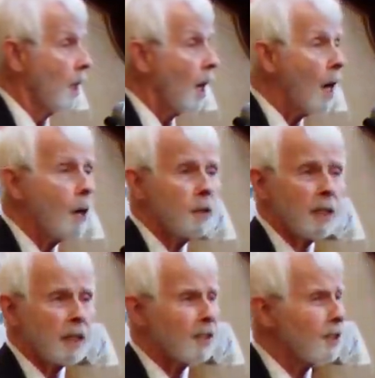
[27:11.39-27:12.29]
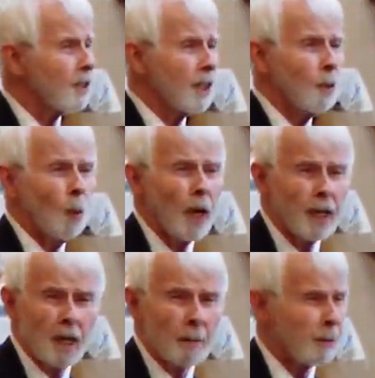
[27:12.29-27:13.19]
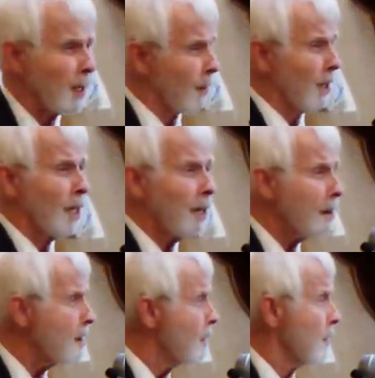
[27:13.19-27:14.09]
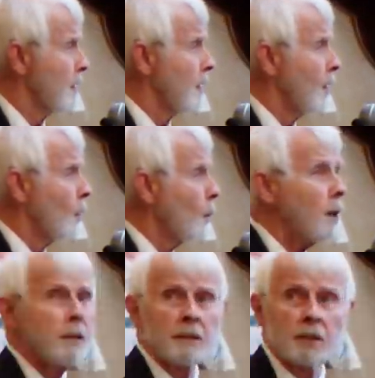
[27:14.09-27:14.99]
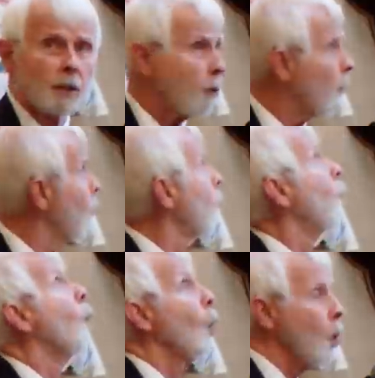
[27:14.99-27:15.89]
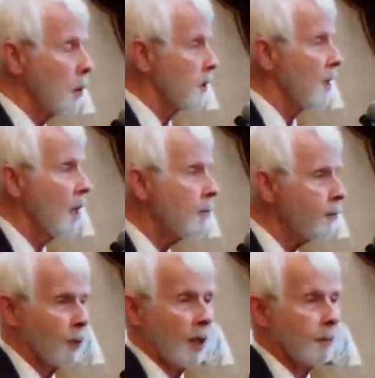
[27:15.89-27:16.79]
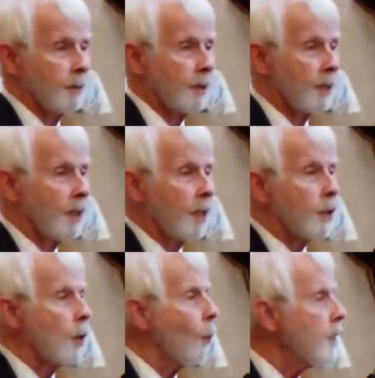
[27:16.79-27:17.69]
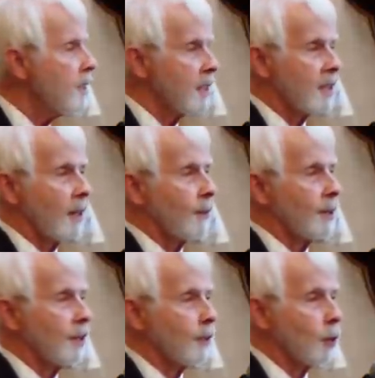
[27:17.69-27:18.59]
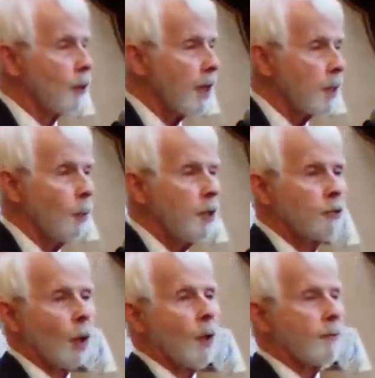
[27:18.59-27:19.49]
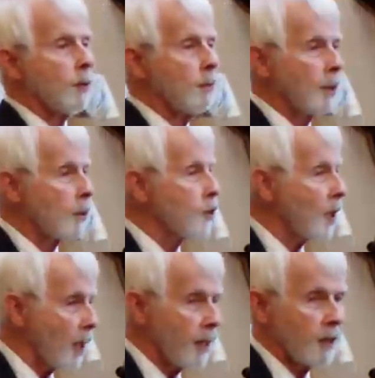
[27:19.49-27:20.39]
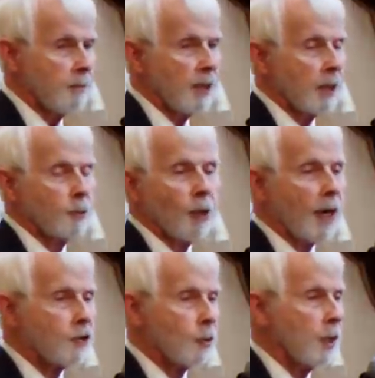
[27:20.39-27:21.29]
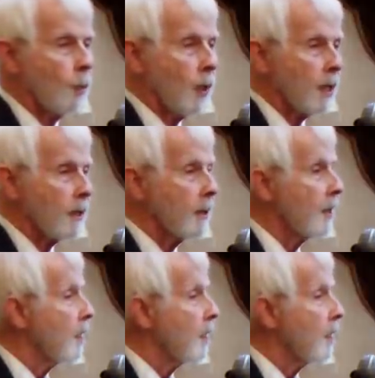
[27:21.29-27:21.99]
How did I suddenly wake up and I'm here? Where did this whole world come from? You know, we take stuff like this for granted. We grow up from a little child and become gradually aware.